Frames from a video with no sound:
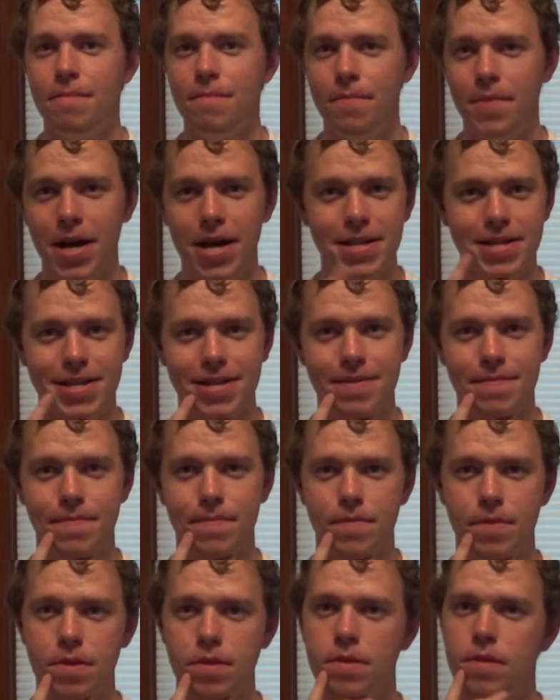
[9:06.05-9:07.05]
But
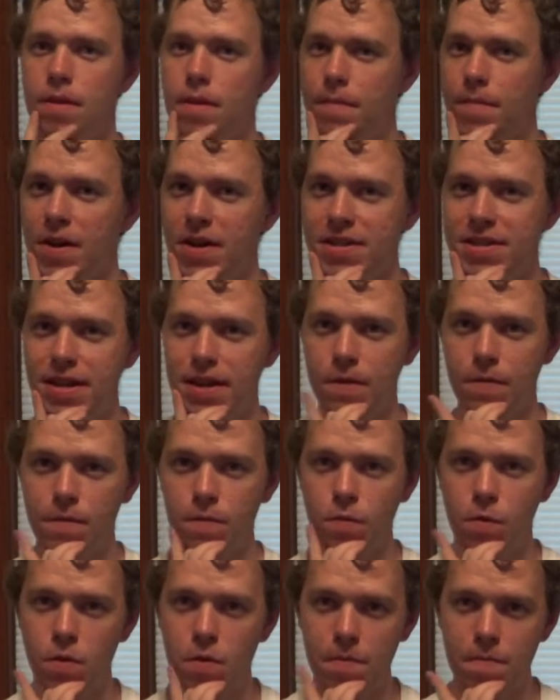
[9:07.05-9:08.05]
I'd say
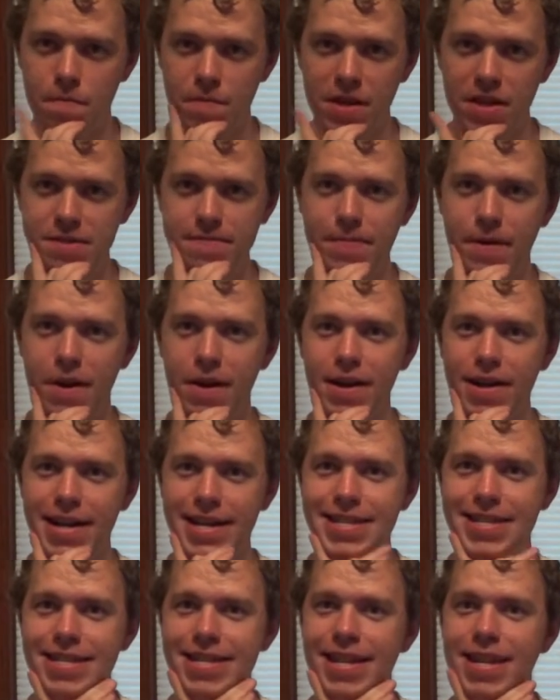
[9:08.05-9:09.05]
for this park,
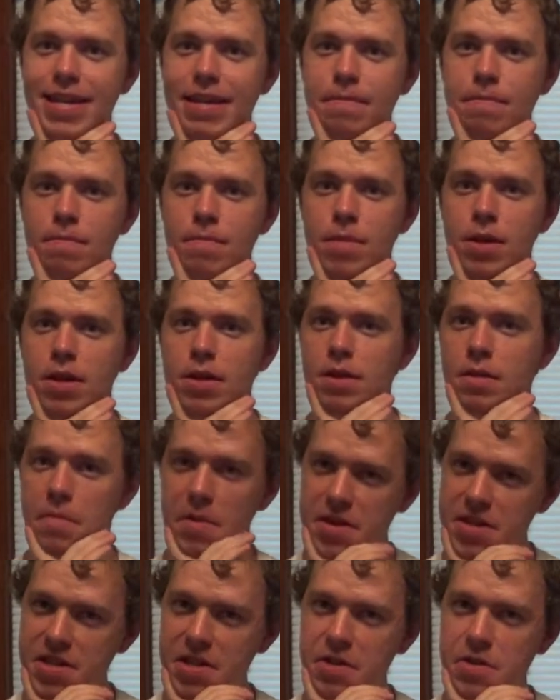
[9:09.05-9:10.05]
I'd say the
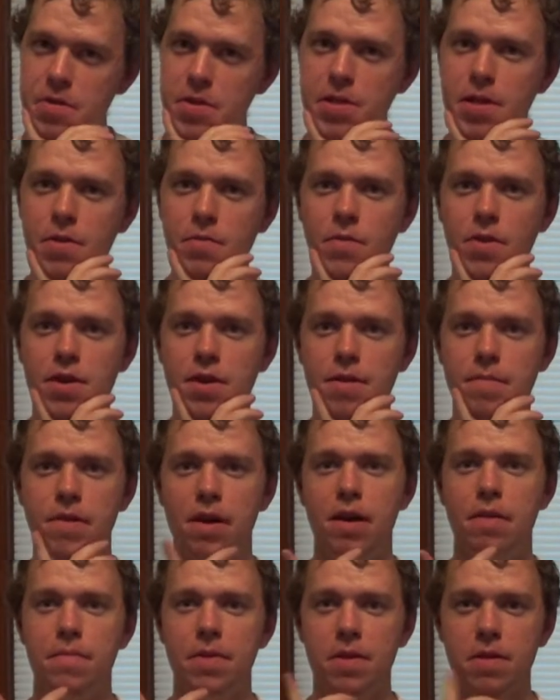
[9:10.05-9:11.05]
most interesting one I'd
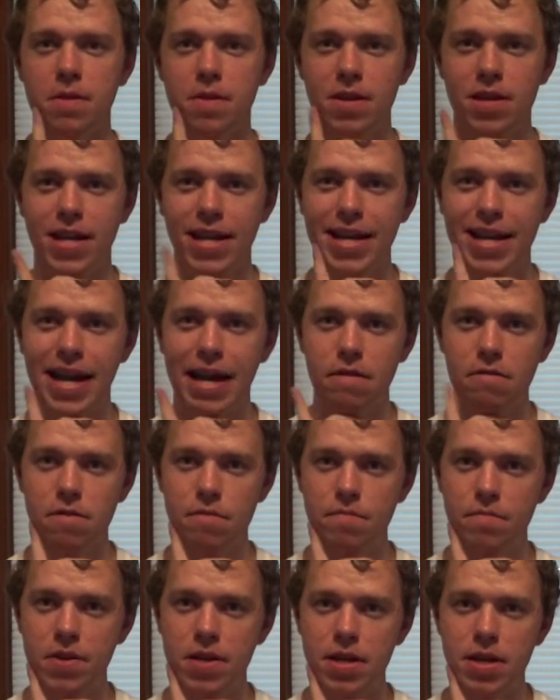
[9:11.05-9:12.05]
probably be looking at
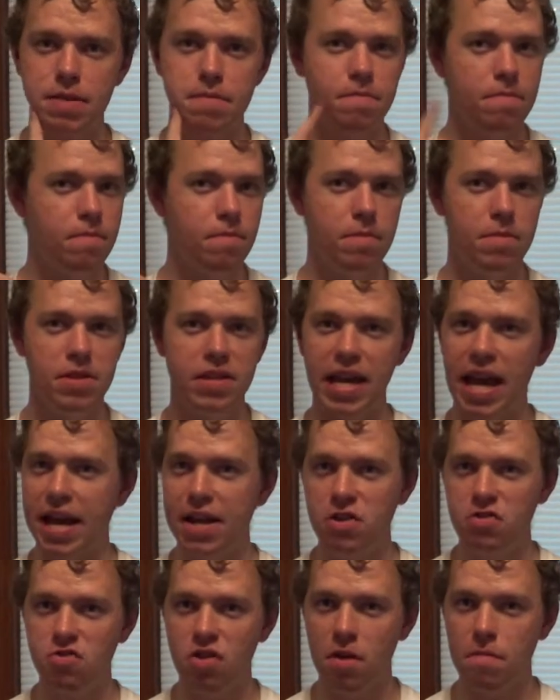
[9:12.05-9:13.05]
would be
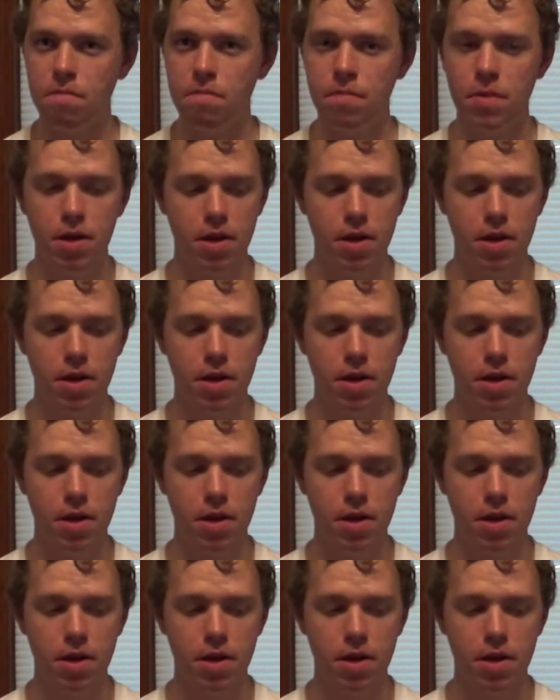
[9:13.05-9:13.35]
Tantrum,